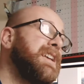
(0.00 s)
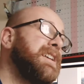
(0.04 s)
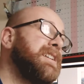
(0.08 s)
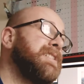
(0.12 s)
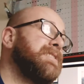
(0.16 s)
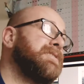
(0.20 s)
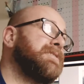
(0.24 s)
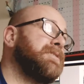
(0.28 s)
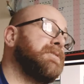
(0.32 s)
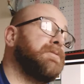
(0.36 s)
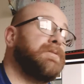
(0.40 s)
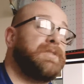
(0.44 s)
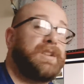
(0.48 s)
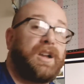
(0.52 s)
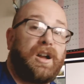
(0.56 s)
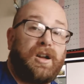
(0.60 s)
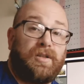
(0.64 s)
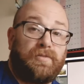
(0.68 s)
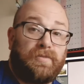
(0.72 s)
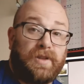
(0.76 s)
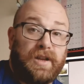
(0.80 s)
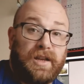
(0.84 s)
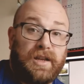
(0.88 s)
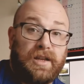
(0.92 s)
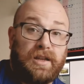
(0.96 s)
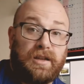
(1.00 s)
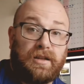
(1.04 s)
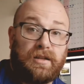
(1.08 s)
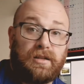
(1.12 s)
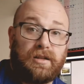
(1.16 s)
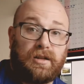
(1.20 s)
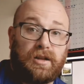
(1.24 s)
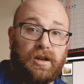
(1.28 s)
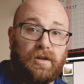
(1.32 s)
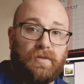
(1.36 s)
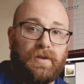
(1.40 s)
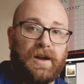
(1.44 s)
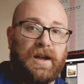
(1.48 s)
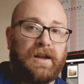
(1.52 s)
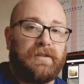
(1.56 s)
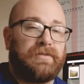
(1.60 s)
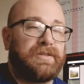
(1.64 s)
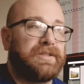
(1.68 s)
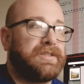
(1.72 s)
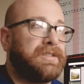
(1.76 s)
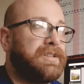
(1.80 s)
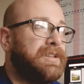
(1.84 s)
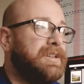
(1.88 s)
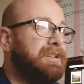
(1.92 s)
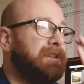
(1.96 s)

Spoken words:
So we can't really go out.